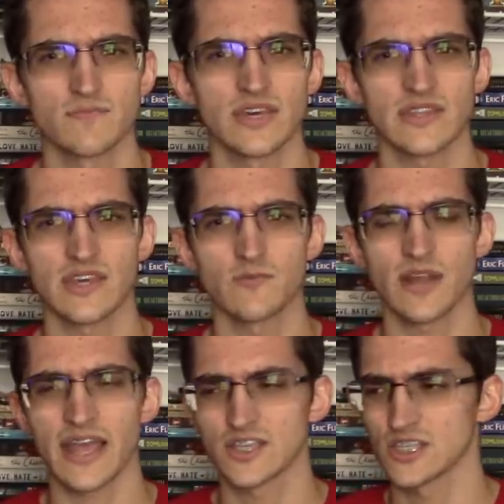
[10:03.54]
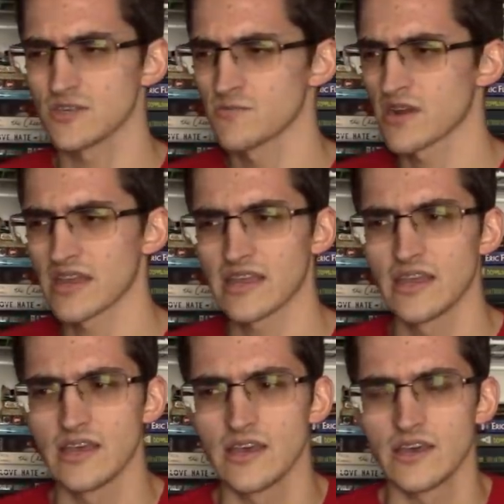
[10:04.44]
Like they would actually write
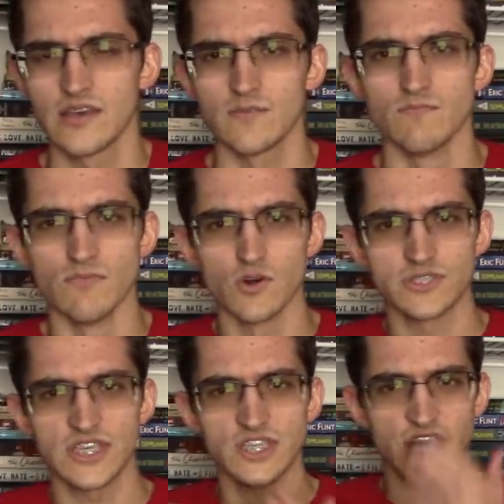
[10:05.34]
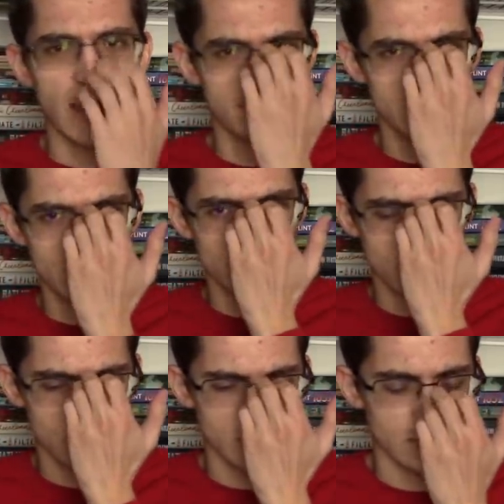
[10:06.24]
multi-chapter,
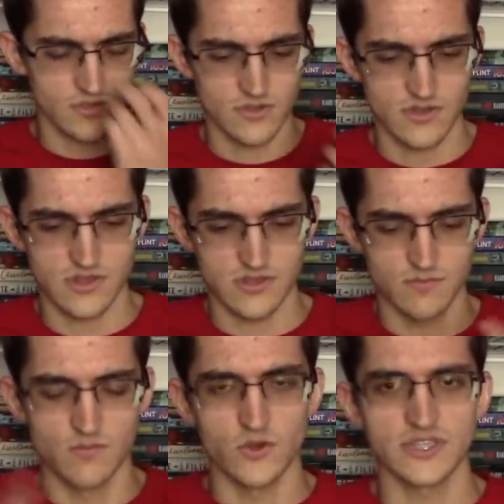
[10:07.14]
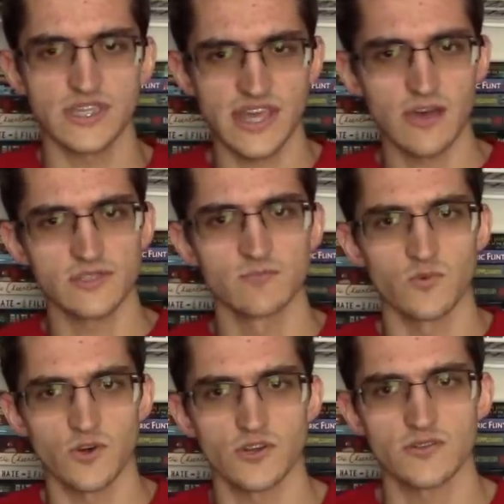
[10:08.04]
multi-thousand
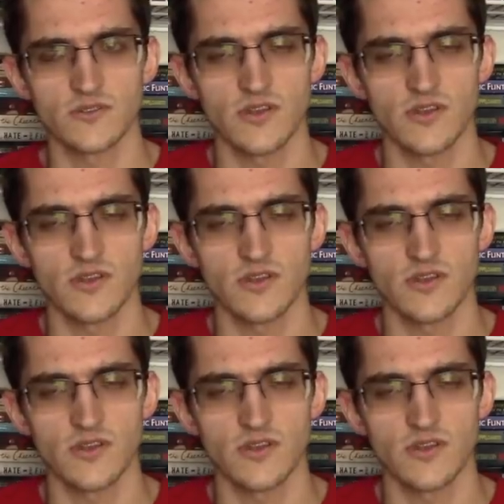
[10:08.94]
word.